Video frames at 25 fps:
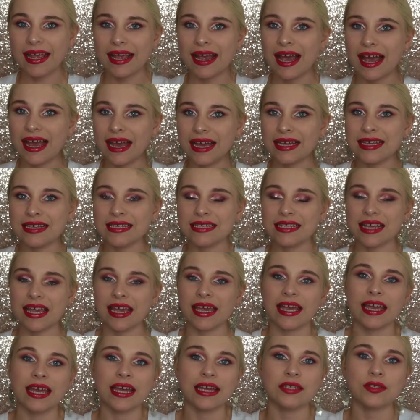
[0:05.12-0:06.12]
Hey guys,
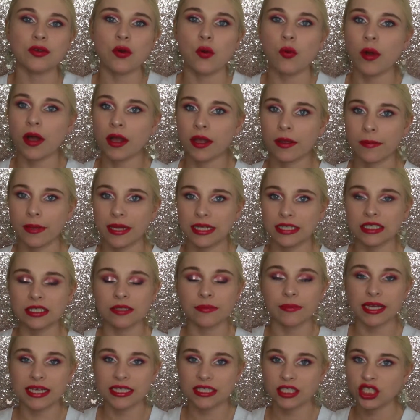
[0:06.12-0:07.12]
and welcome back to
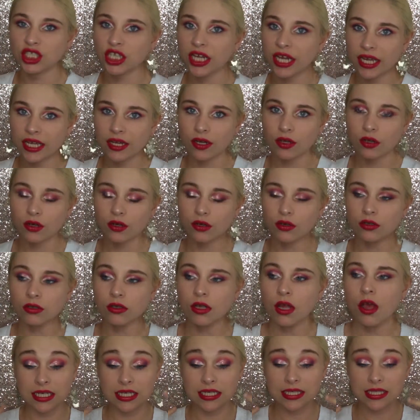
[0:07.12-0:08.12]
my channel.
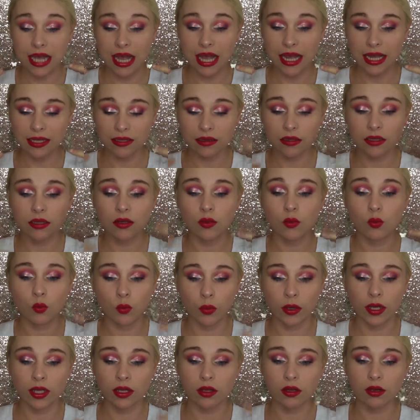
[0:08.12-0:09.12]
This eye look
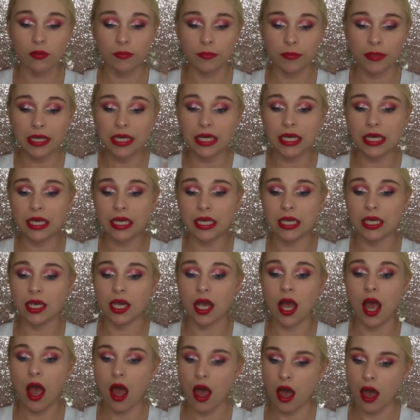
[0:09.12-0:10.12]
will
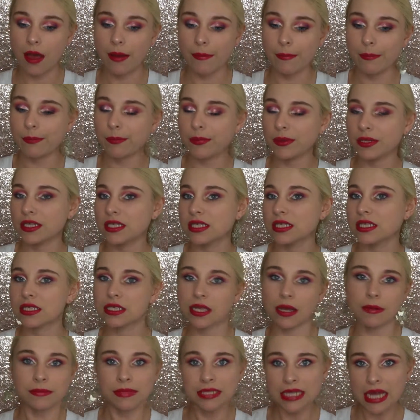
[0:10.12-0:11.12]
be up
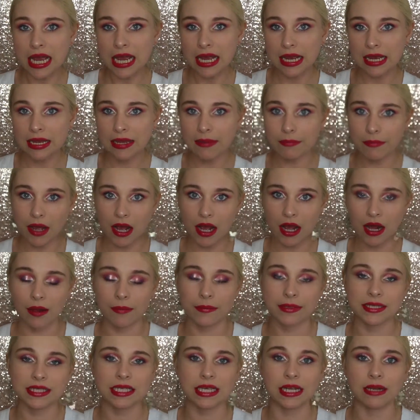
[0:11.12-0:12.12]
sometime.
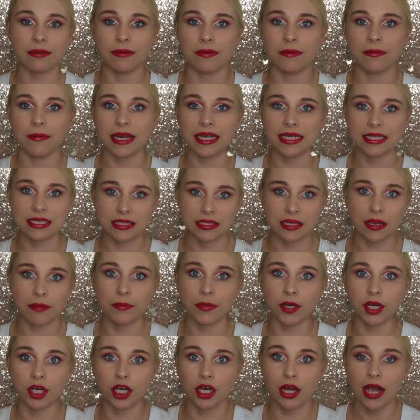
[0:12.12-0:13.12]
It's gonna be my
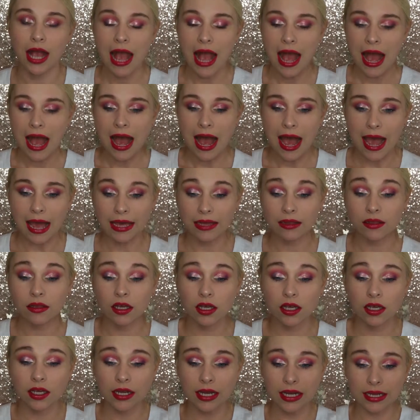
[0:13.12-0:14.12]
summer eye
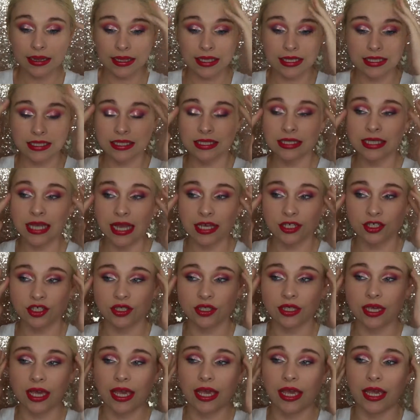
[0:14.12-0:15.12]
look. This is
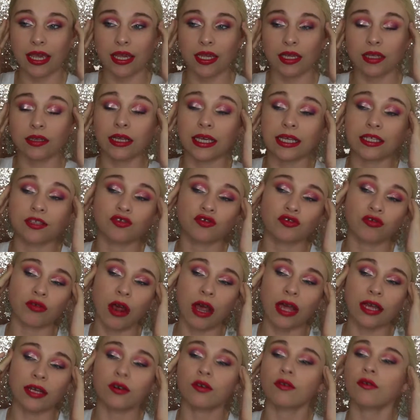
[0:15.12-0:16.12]
actually a
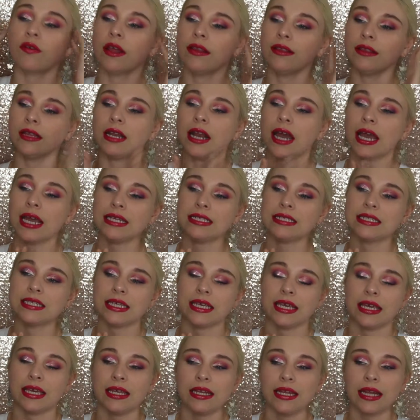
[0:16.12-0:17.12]
trial run that I
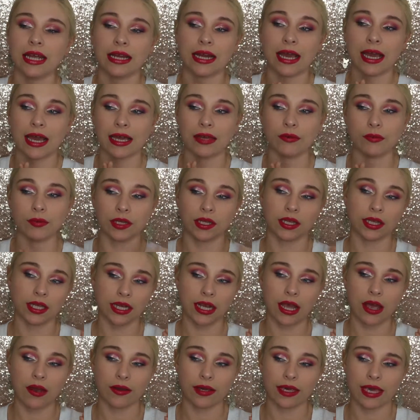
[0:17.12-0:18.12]
did, and I really like
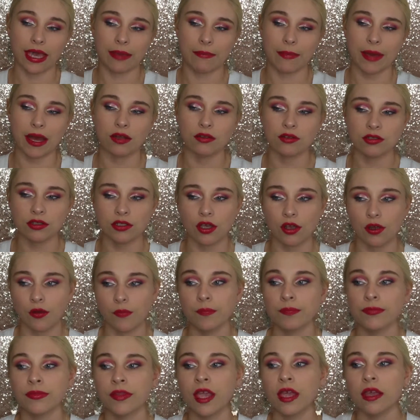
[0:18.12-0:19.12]
how it came out. So
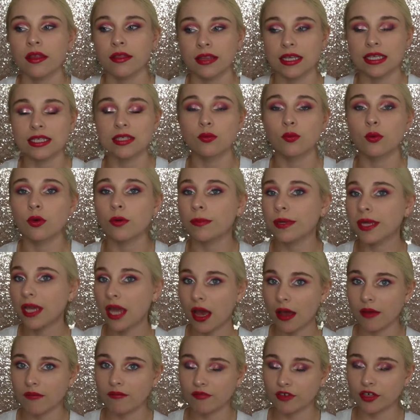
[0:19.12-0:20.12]
this will be
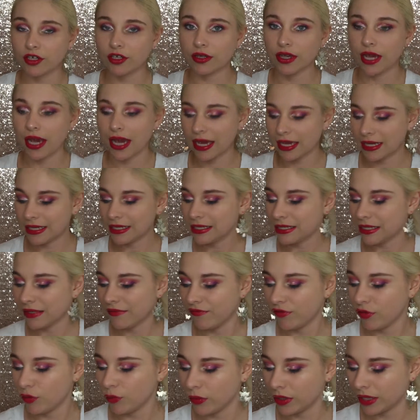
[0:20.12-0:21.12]
up for you guys
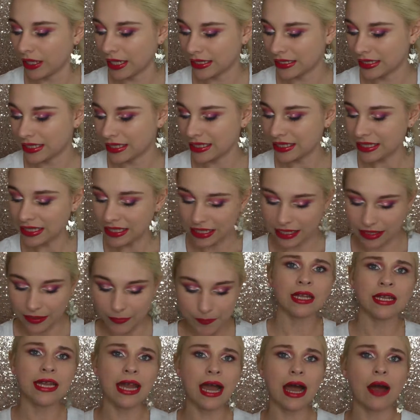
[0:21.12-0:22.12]
if you would like to see it.
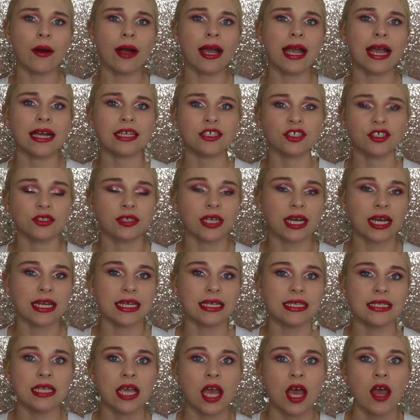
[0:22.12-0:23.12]
Now, I asked you guys